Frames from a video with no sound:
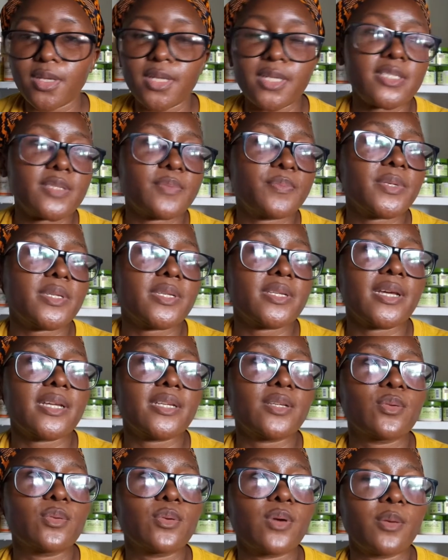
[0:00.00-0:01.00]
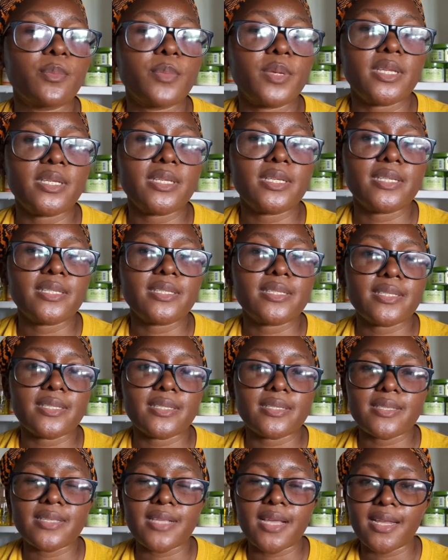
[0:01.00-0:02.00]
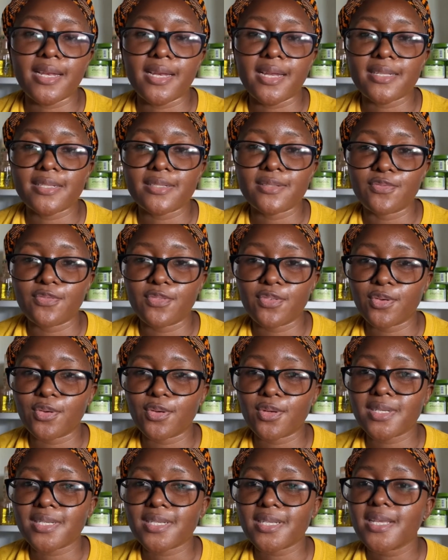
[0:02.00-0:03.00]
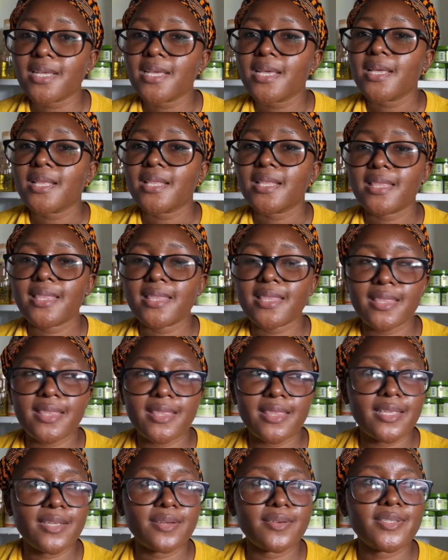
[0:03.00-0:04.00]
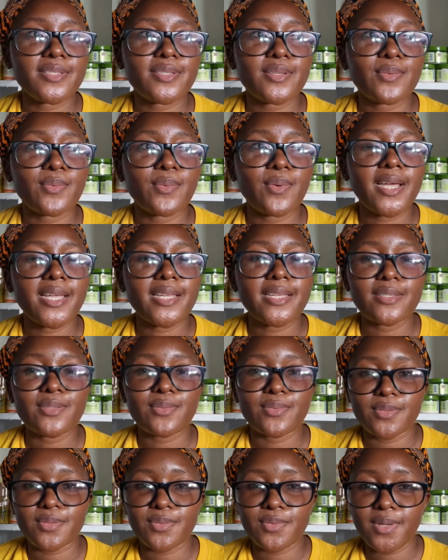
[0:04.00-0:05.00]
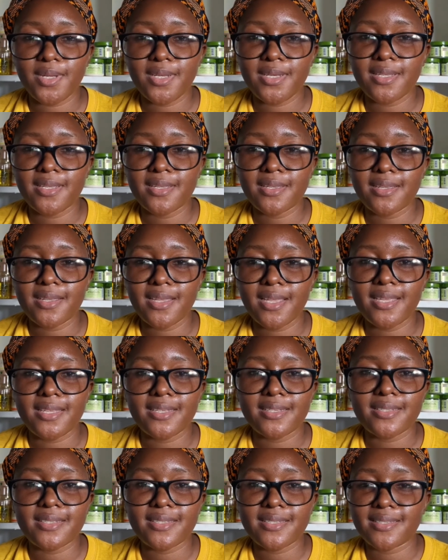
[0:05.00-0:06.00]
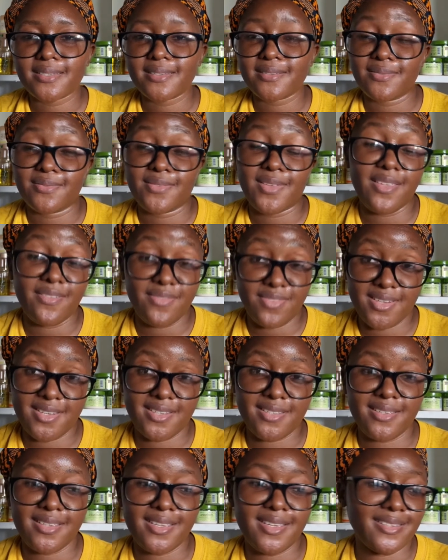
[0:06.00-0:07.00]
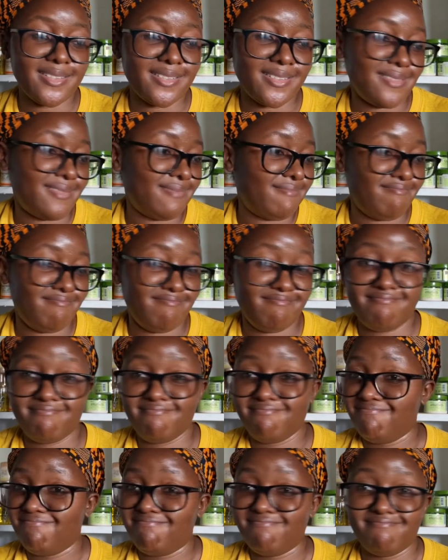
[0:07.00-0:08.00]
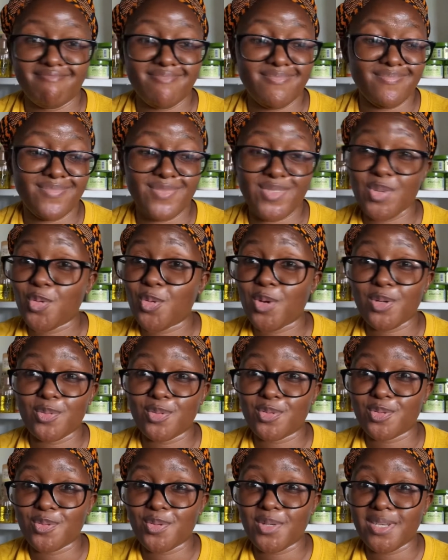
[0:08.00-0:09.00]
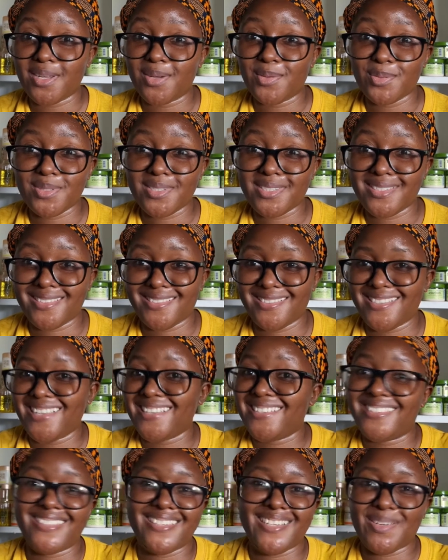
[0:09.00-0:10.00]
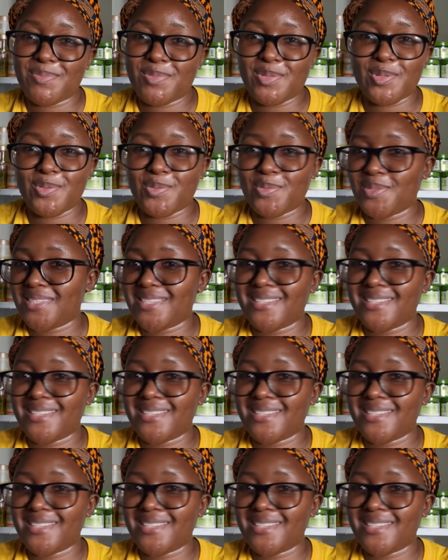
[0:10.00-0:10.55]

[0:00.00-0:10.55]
It's been I don't know how many days since I last vlogged. The reason why, it was raining and heavily and no one was going out anytime soon.